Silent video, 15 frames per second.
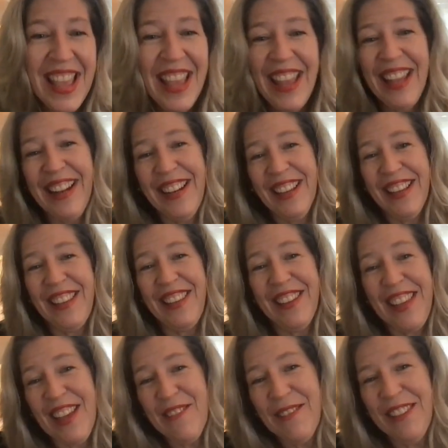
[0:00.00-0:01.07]
And you
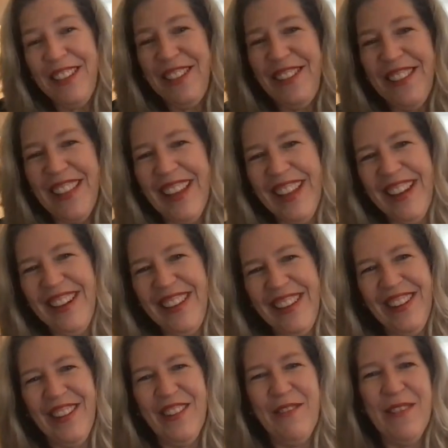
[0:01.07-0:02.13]
can't really do that,
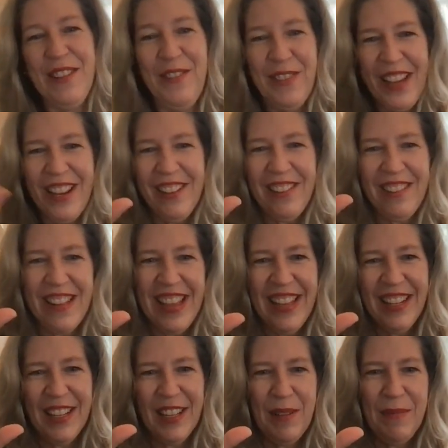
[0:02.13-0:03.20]
when you've got your little
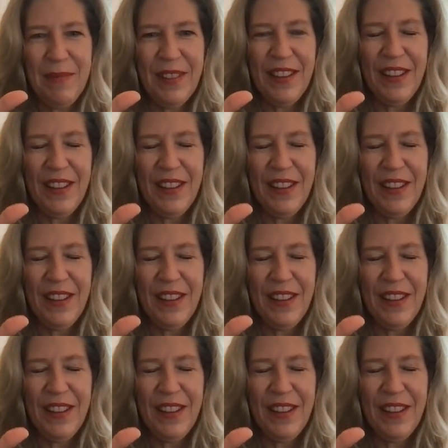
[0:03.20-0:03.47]
hand up,